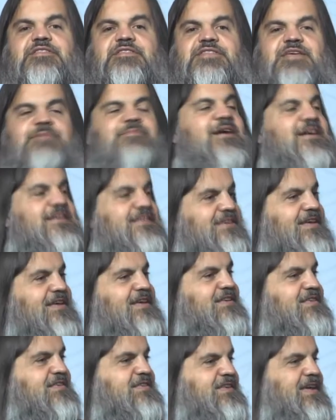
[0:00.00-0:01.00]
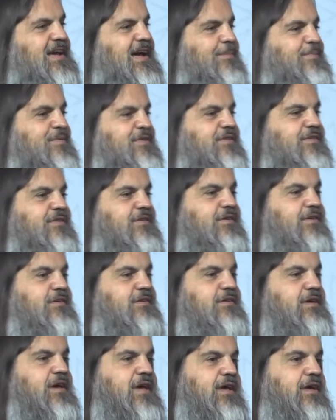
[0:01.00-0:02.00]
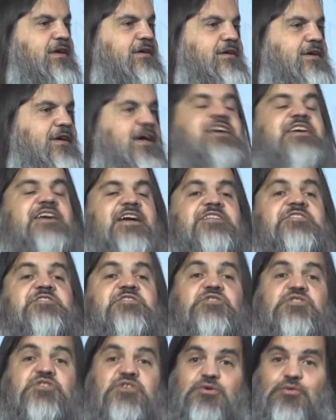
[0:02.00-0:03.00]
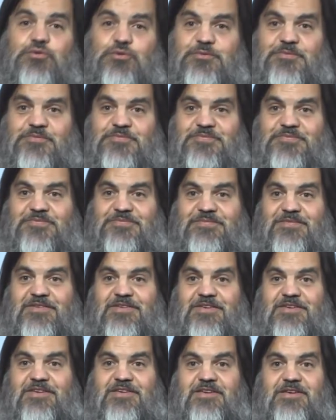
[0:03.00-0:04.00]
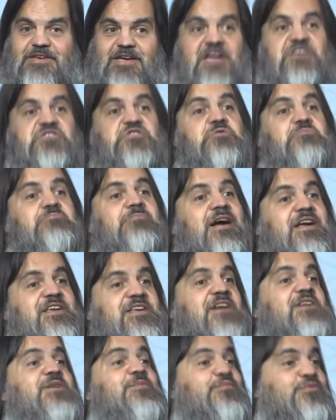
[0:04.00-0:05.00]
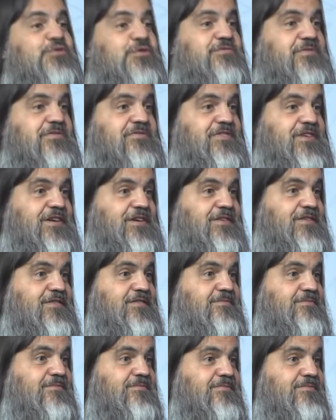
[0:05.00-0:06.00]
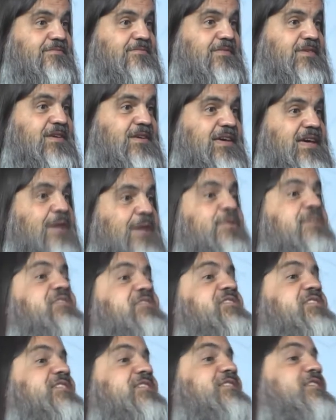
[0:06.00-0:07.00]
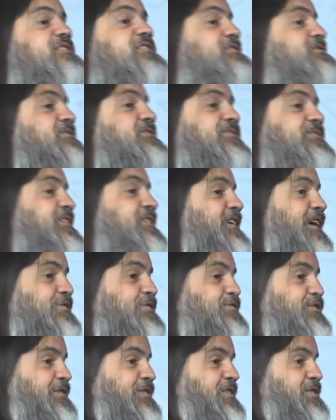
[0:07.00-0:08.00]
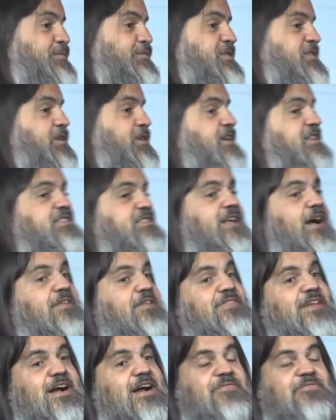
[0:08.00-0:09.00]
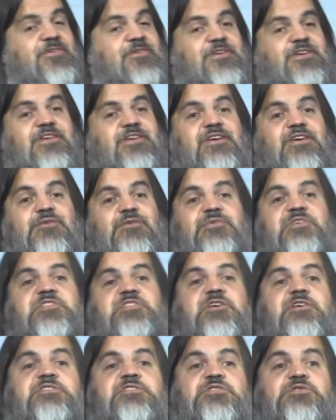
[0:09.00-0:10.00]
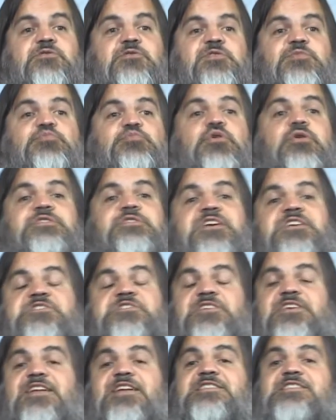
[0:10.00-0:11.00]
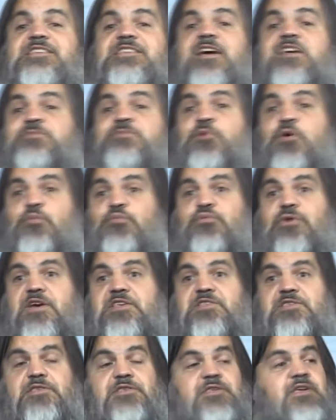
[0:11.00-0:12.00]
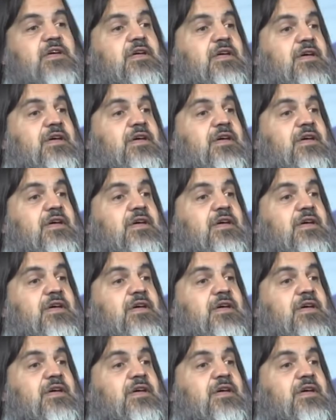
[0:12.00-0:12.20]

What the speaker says: They might take steps against you. And you might not approve of this. And we've seen this in different countries. We saw South Africa, we saw students protesting against textbook prices.